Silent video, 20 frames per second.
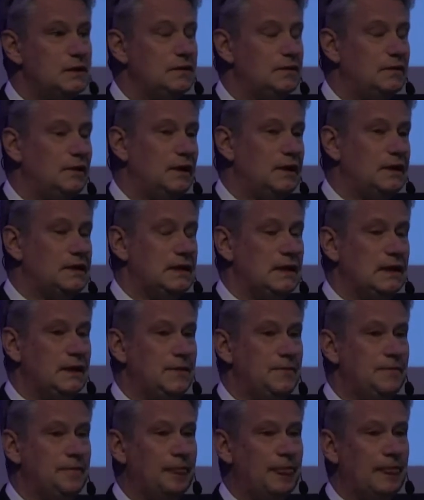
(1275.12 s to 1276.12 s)
let's say,
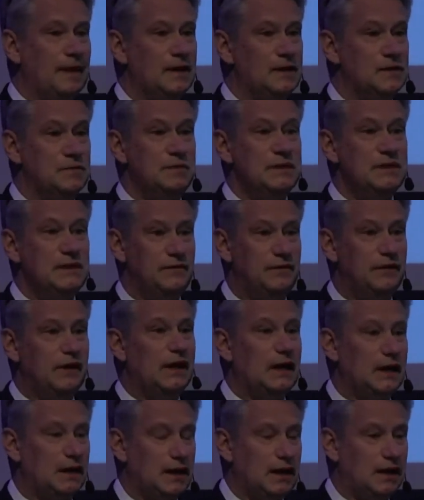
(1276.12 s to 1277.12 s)
specific
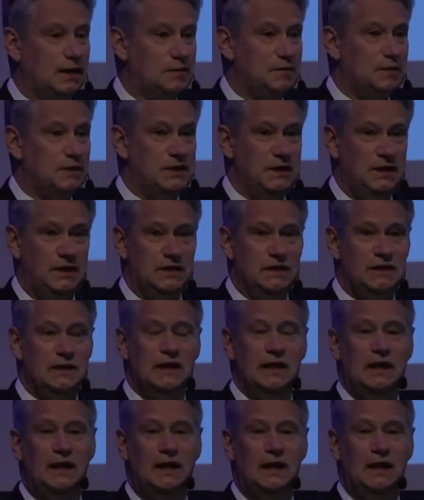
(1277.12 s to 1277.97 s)
expertise.